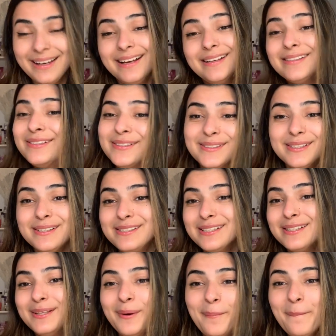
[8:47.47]
I'm just such a
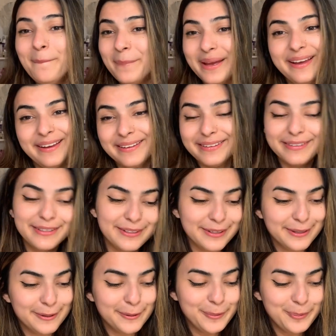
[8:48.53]
dumb bitch,
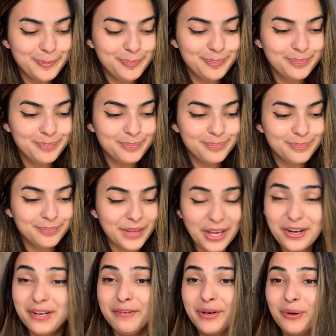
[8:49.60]
you know? I
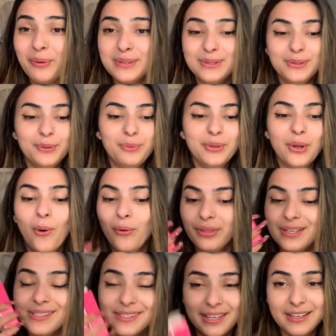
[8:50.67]
don't even know what to do with all
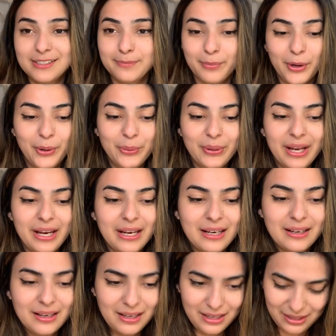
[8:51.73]
this thing, bro. Like,
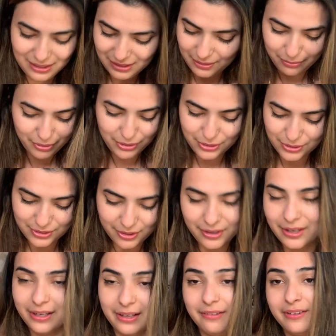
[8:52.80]
I'm just
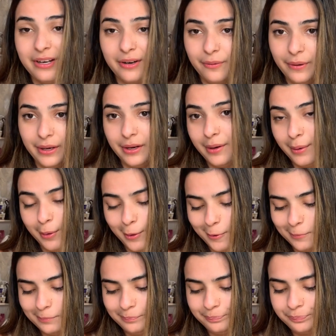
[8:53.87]
gonna give it away, you know?